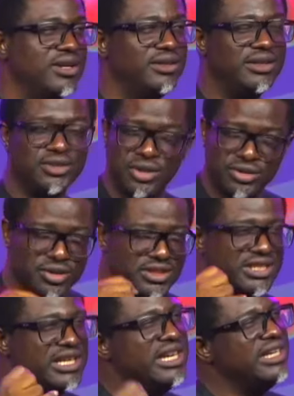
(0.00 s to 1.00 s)
They taught
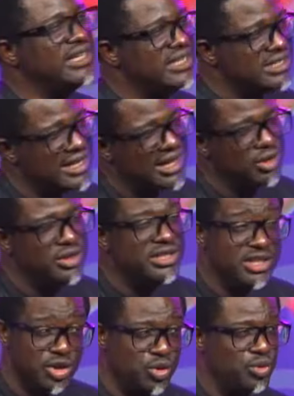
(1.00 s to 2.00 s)
us English language
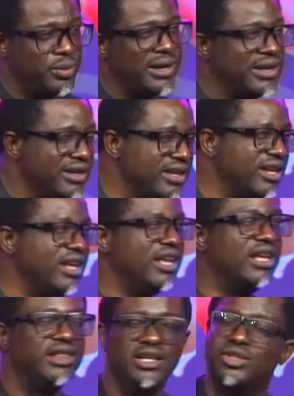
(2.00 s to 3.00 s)
in Yoruba.
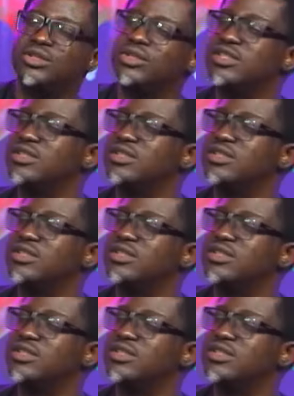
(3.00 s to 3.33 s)
They taught us